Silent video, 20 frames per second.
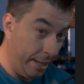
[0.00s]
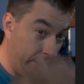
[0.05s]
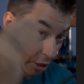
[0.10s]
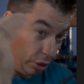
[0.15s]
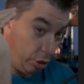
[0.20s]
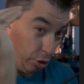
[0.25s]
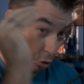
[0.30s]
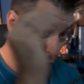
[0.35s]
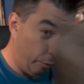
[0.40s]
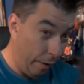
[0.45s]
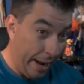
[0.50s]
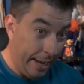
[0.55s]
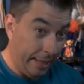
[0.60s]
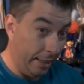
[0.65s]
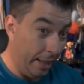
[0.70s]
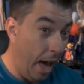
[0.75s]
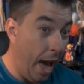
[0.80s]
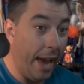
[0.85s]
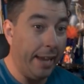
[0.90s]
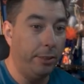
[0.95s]
straight
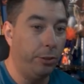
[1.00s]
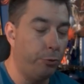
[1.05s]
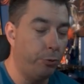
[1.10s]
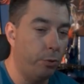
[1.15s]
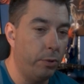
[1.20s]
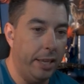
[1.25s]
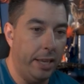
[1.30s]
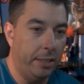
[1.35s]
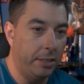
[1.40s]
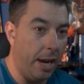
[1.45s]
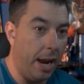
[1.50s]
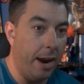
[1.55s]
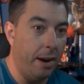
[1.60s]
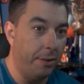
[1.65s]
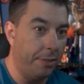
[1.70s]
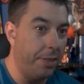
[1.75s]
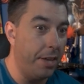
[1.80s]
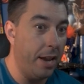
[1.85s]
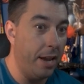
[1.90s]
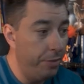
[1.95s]
line through the entire
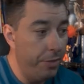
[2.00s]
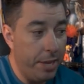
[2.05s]
thing,